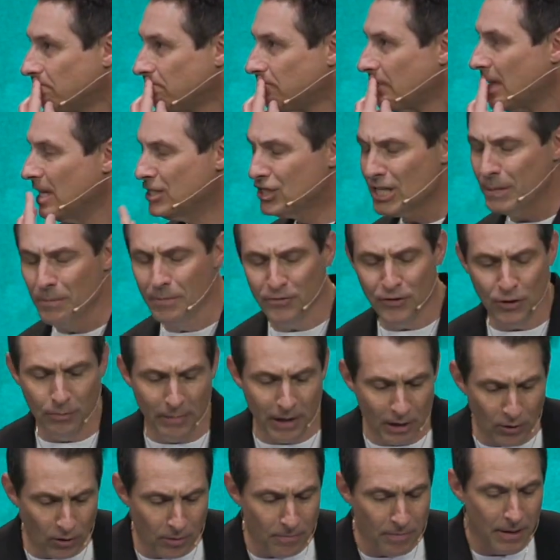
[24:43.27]
Some of you may
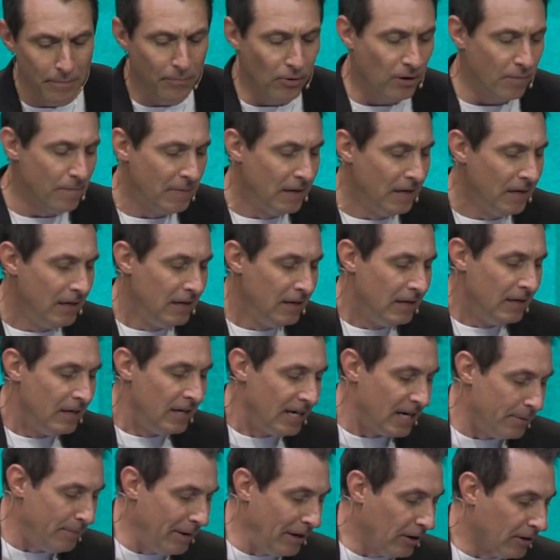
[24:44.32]
remember
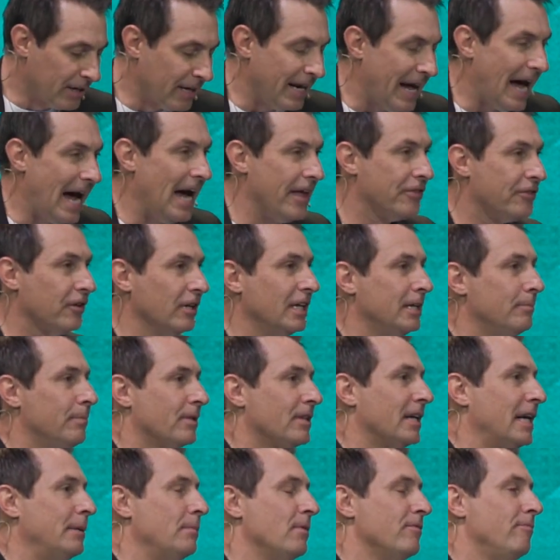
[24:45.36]
an American athlete by the
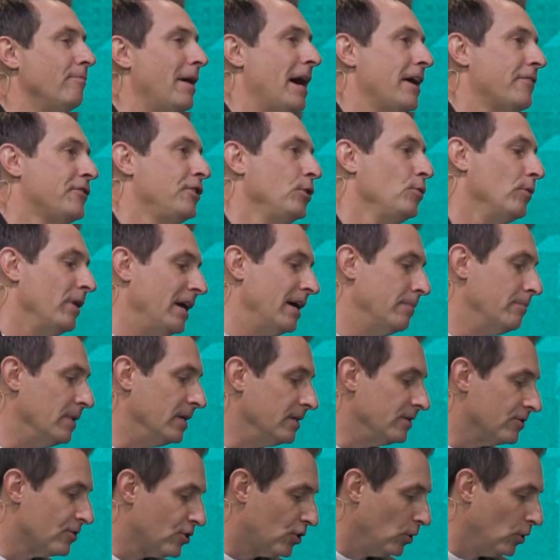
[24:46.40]
name of Matthew Emmons,